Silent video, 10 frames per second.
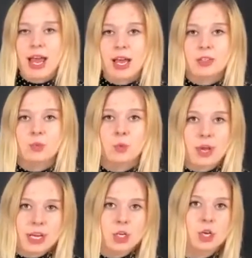And
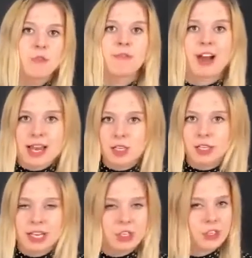when you
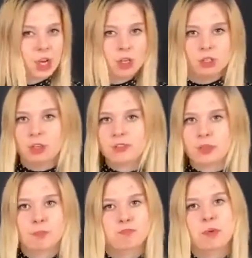finally get rid of all
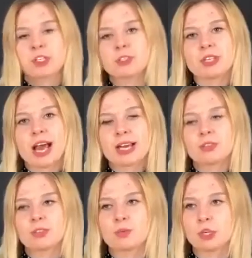of the
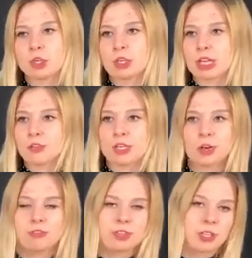parasites, when you get rid
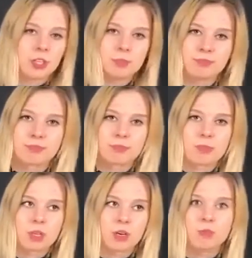of the
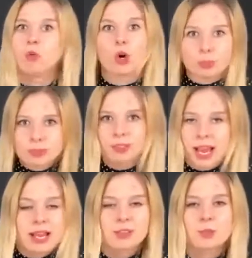worms,
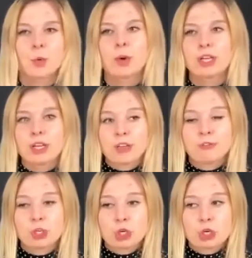yeah, and so on,
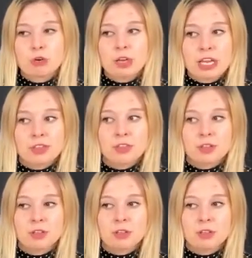if you eat